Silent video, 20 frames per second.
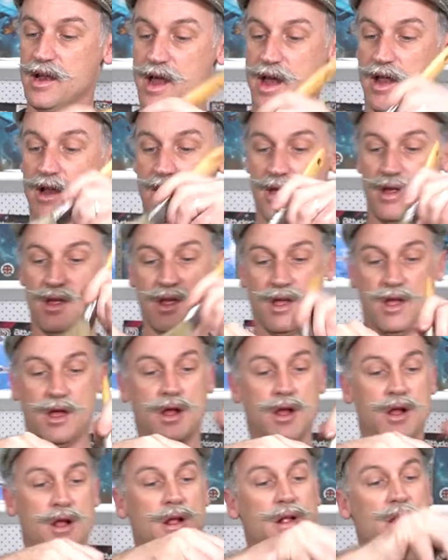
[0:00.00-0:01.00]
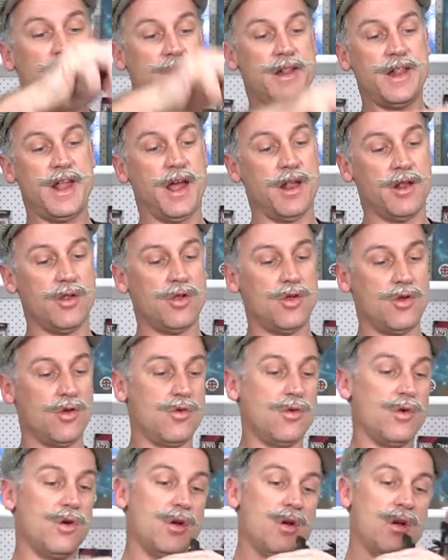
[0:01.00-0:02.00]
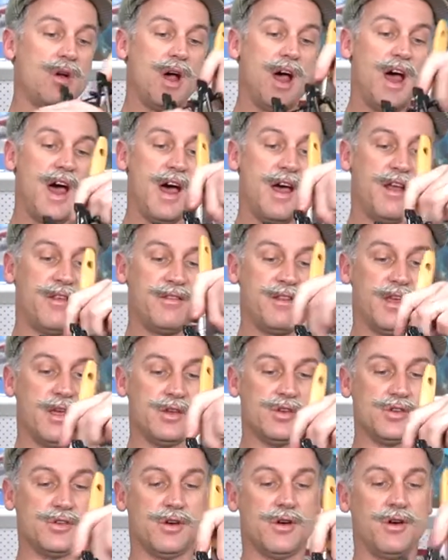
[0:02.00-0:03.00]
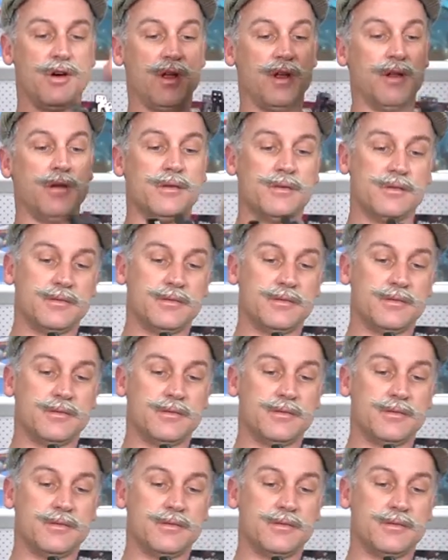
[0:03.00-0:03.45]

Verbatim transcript: that, that new R C shine.